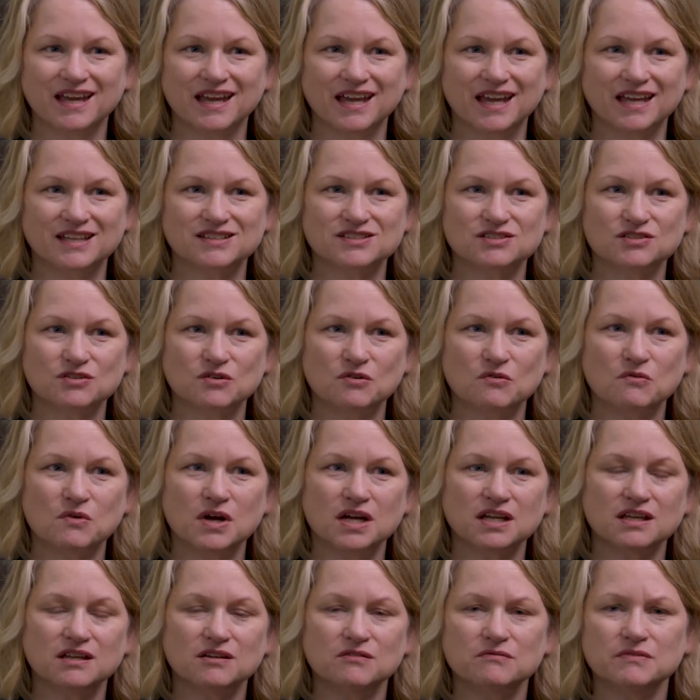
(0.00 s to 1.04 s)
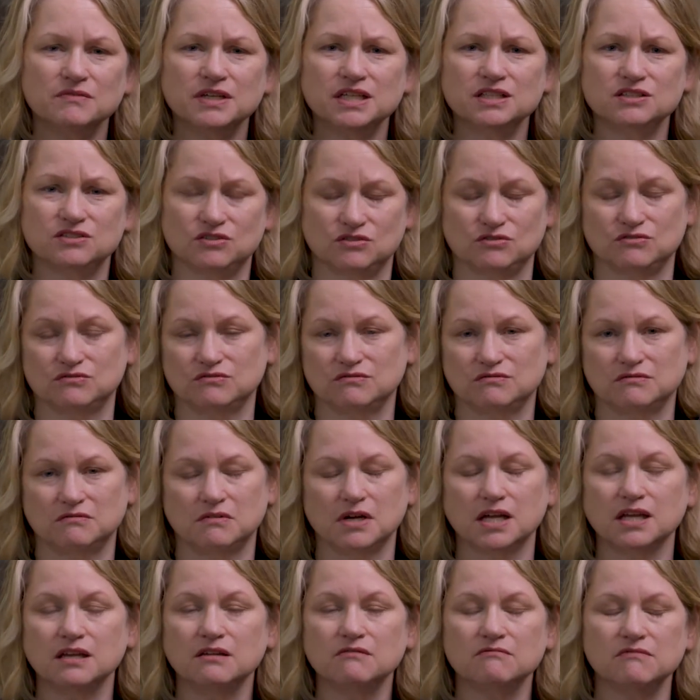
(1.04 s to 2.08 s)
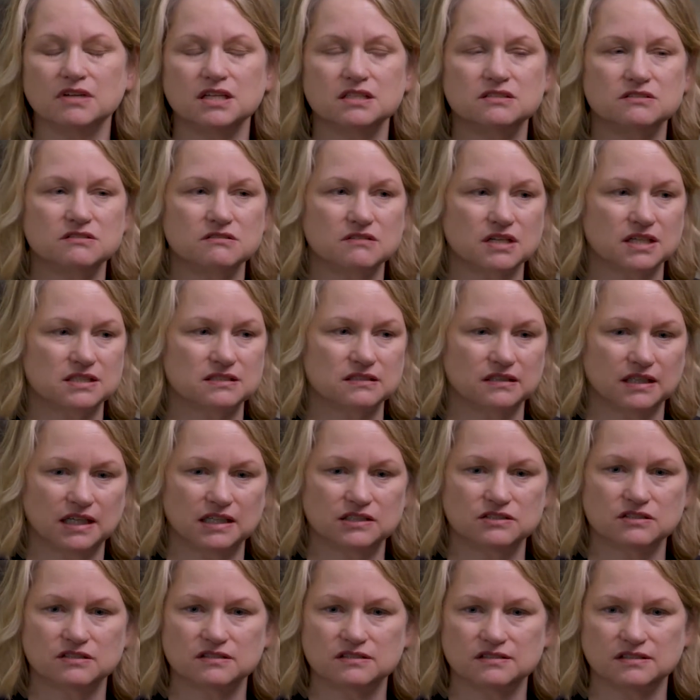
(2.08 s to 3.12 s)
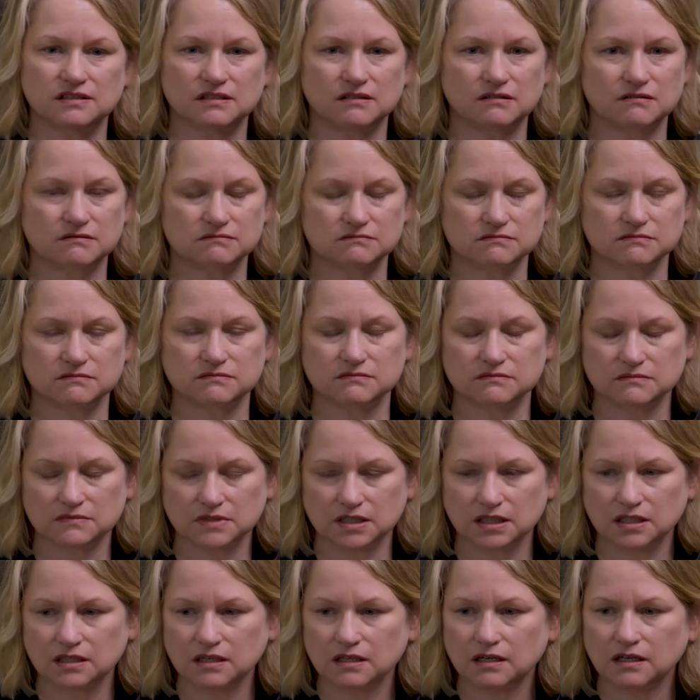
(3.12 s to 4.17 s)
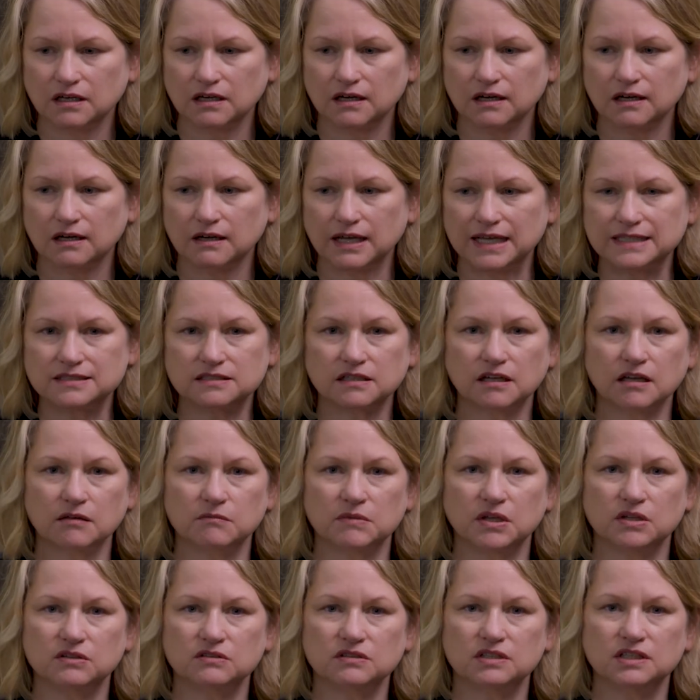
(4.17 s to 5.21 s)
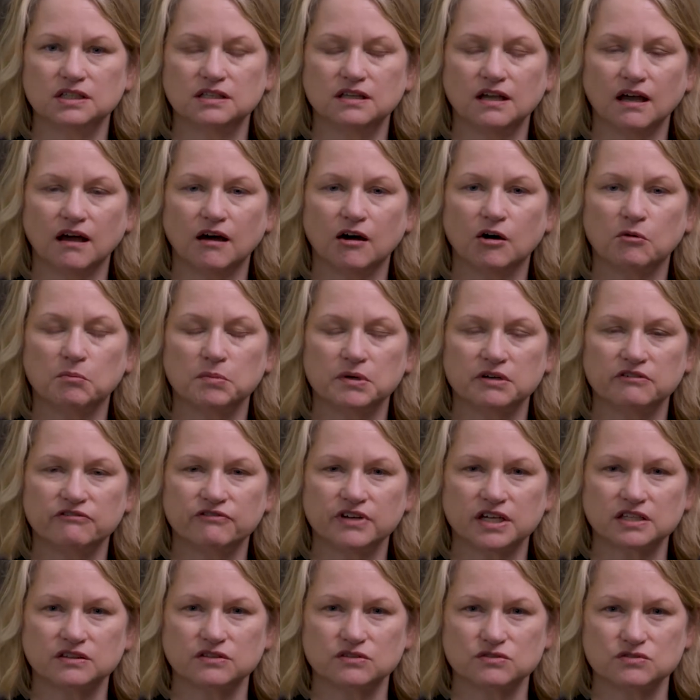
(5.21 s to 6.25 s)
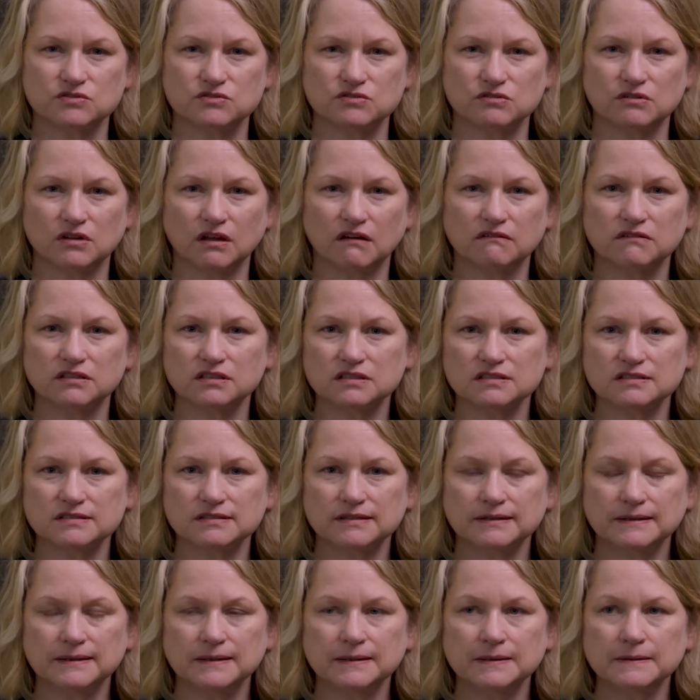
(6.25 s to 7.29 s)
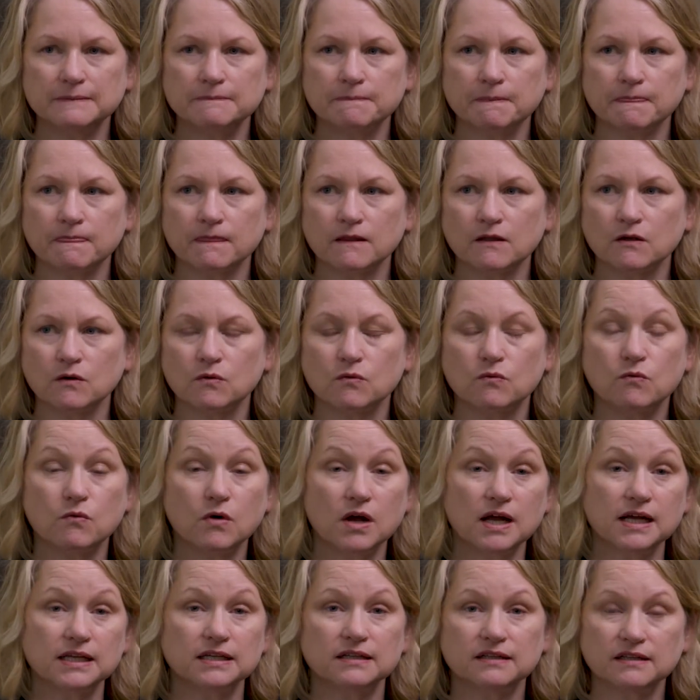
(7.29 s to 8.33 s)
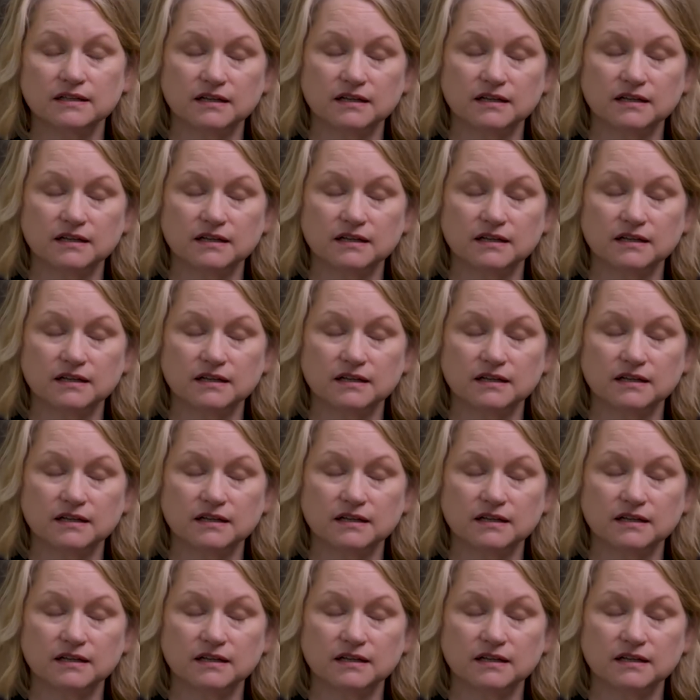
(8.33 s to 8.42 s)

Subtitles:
And so what can we do? What can we do as an agency, as a community, to help affect those 2 levers? One,